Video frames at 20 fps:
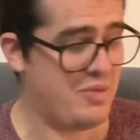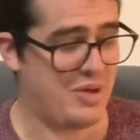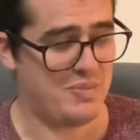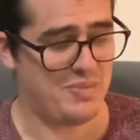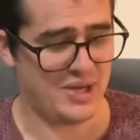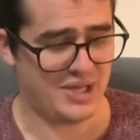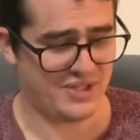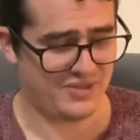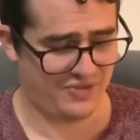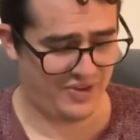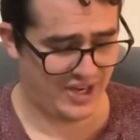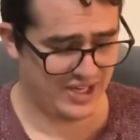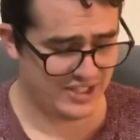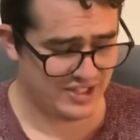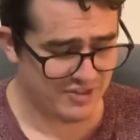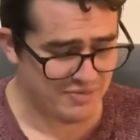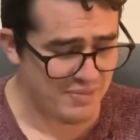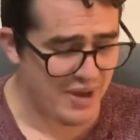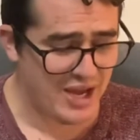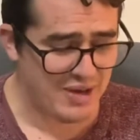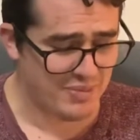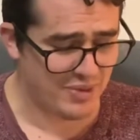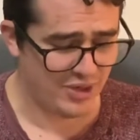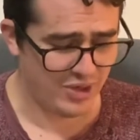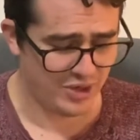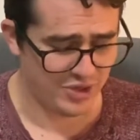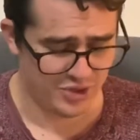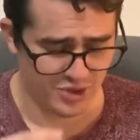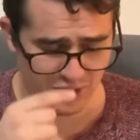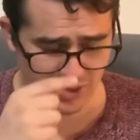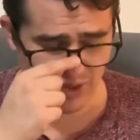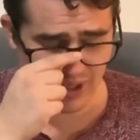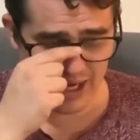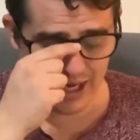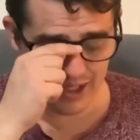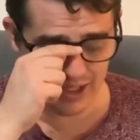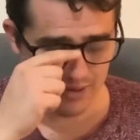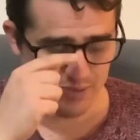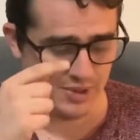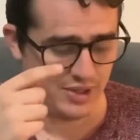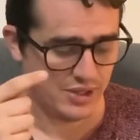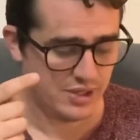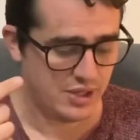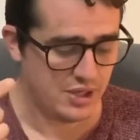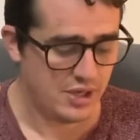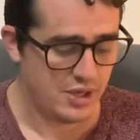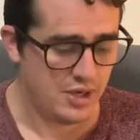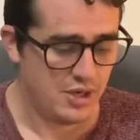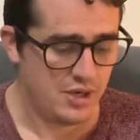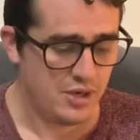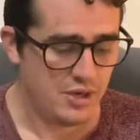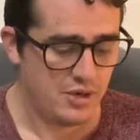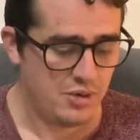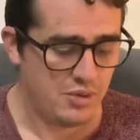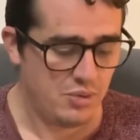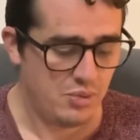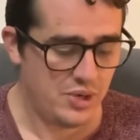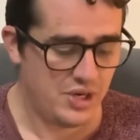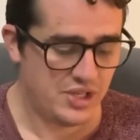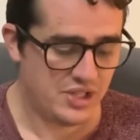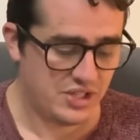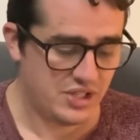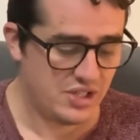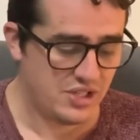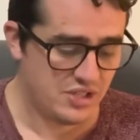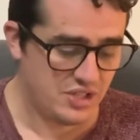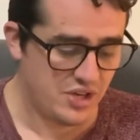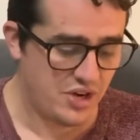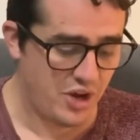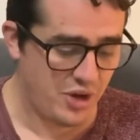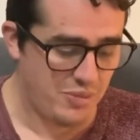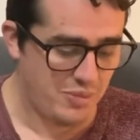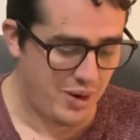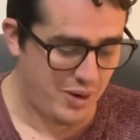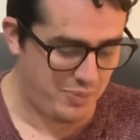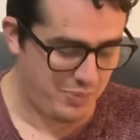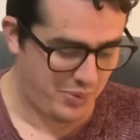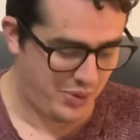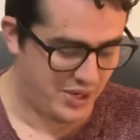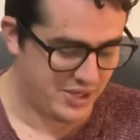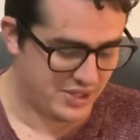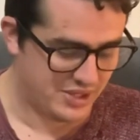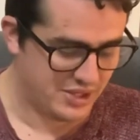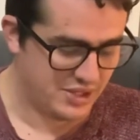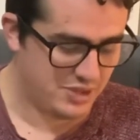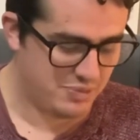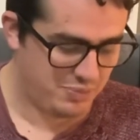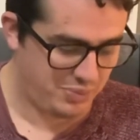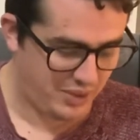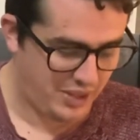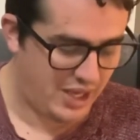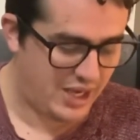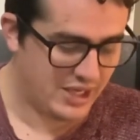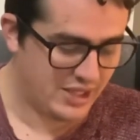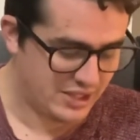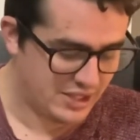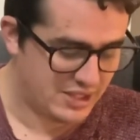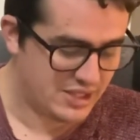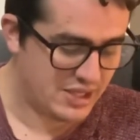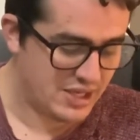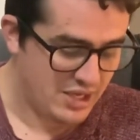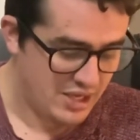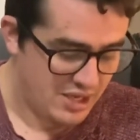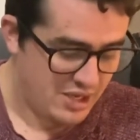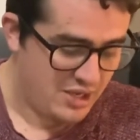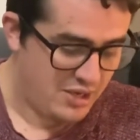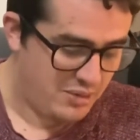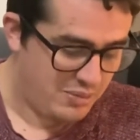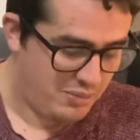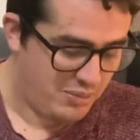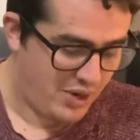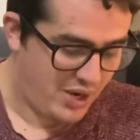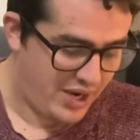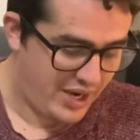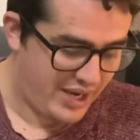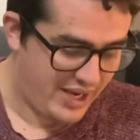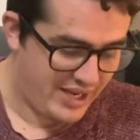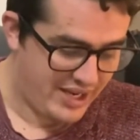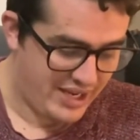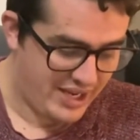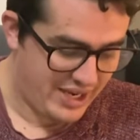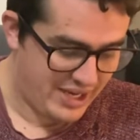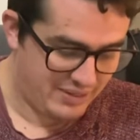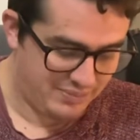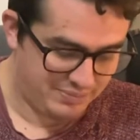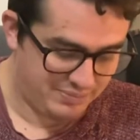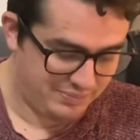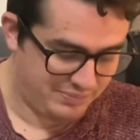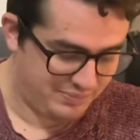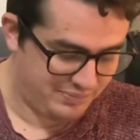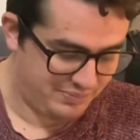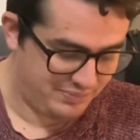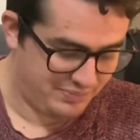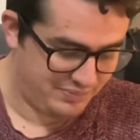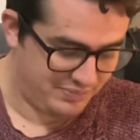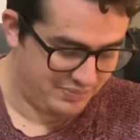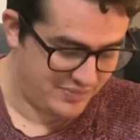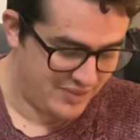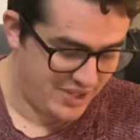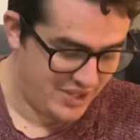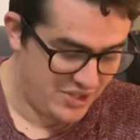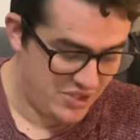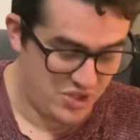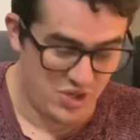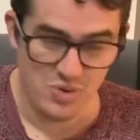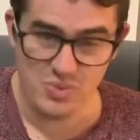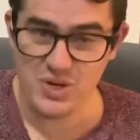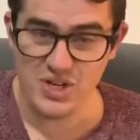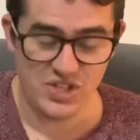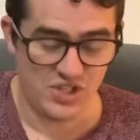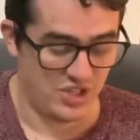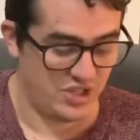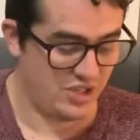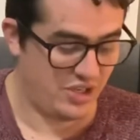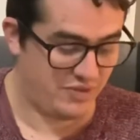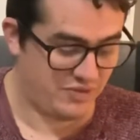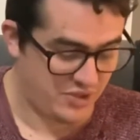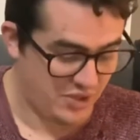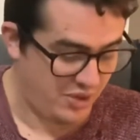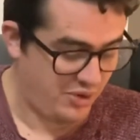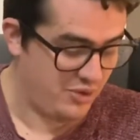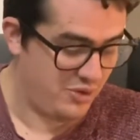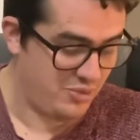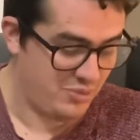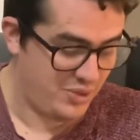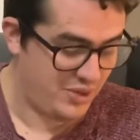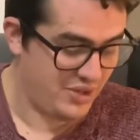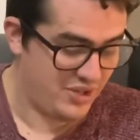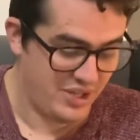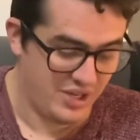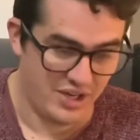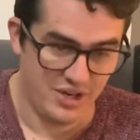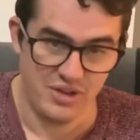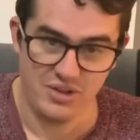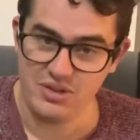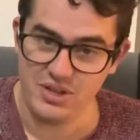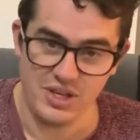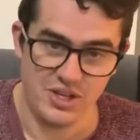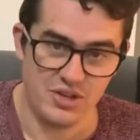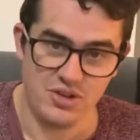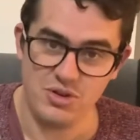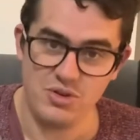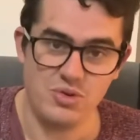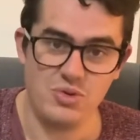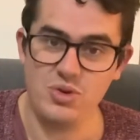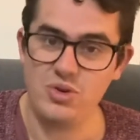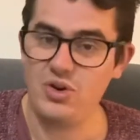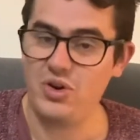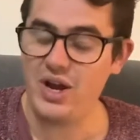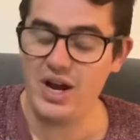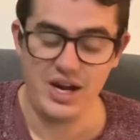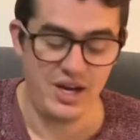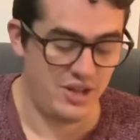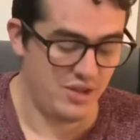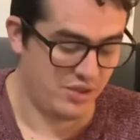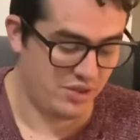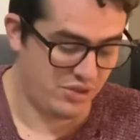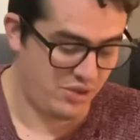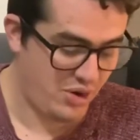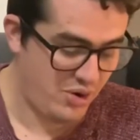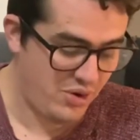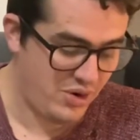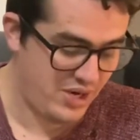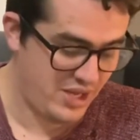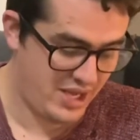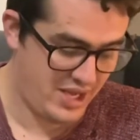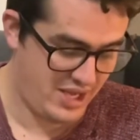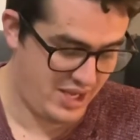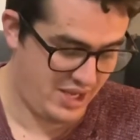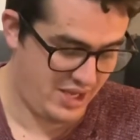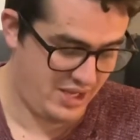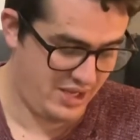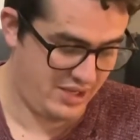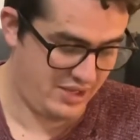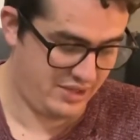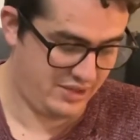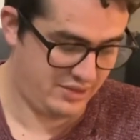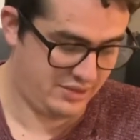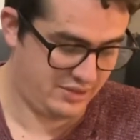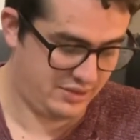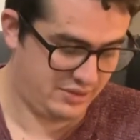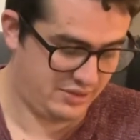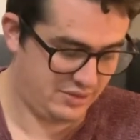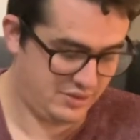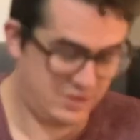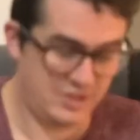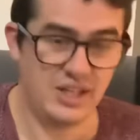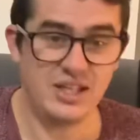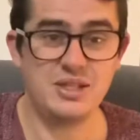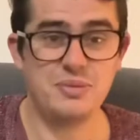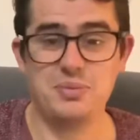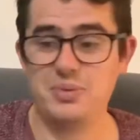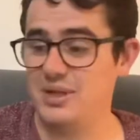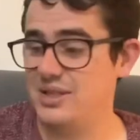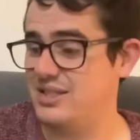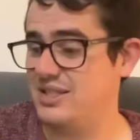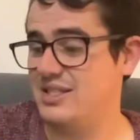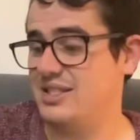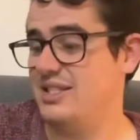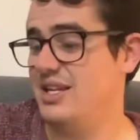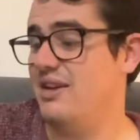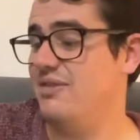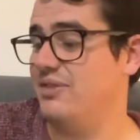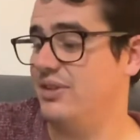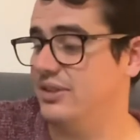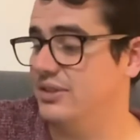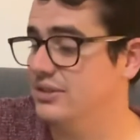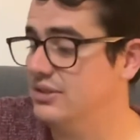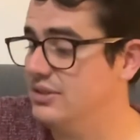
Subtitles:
best face. I've made my logical argument, which is, my presence plus my intuition. I've told them I don't think you've got any authority here. So that's a plus of 7.